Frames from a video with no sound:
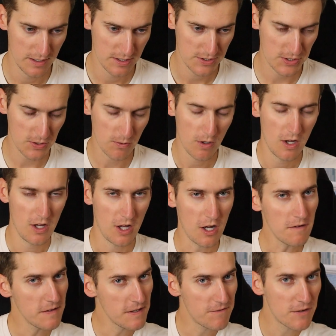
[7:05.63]
So
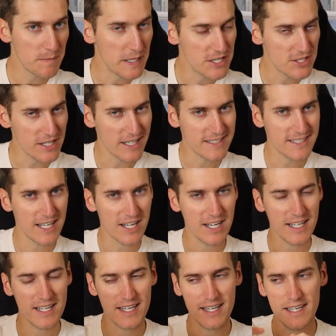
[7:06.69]
all the information I said
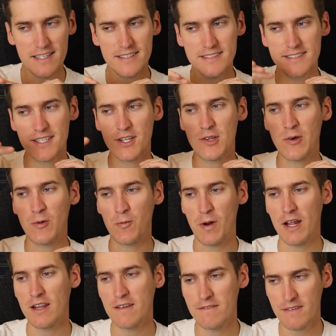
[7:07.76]
is still
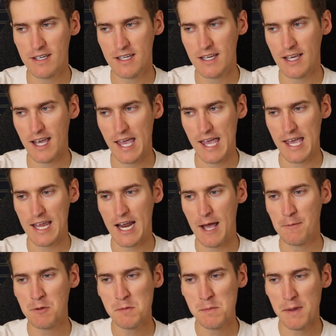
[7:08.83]
irrelevant, and
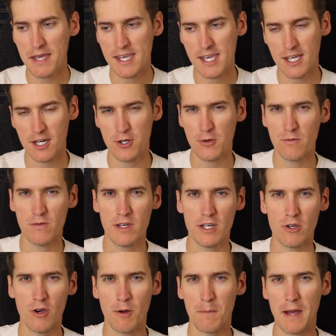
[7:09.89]
I'm going to be making a new
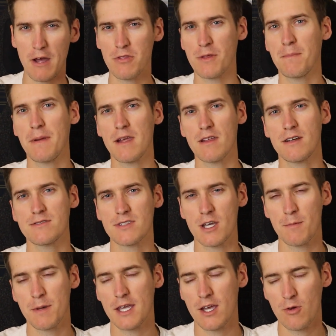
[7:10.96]
video about the bailouts
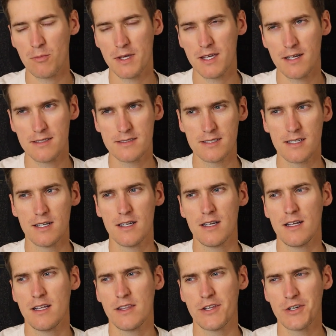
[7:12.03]
coming out because
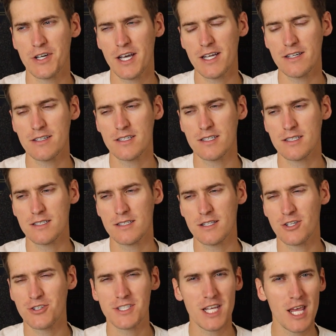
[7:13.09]
they're not
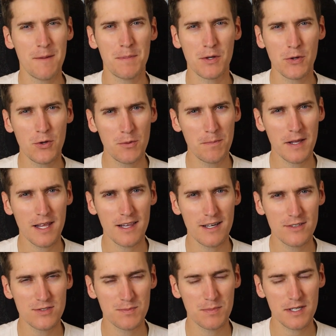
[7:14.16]
your typical
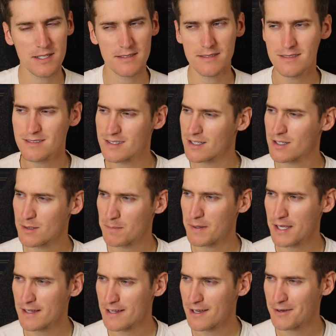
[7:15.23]
bailouts, but it's still a
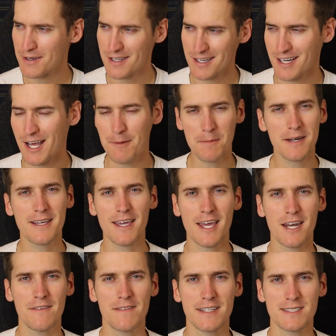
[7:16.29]
bailout, and I'm going to
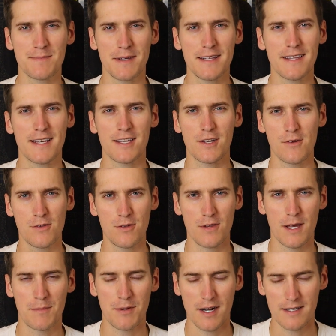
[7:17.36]
kind of explain that and go through
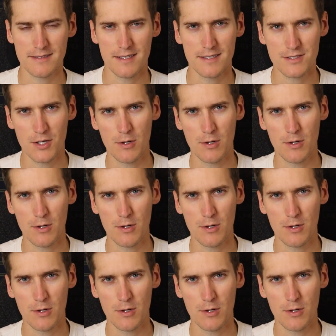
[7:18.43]
that process.